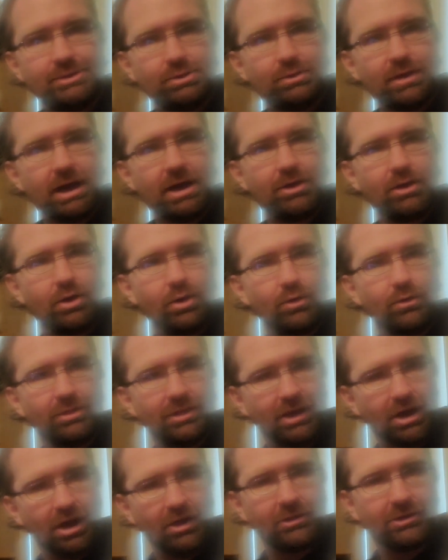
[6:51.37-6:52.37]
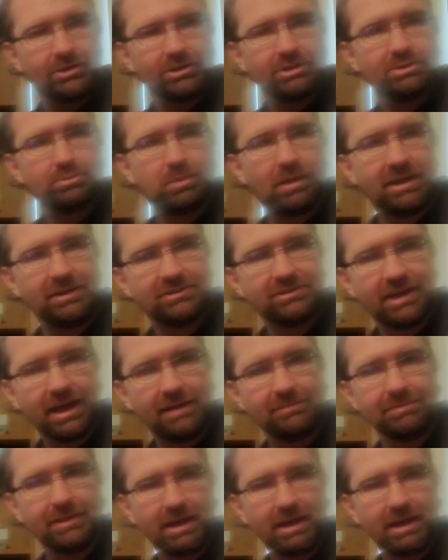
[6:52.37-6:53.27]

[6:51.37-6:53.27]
not own the other display set,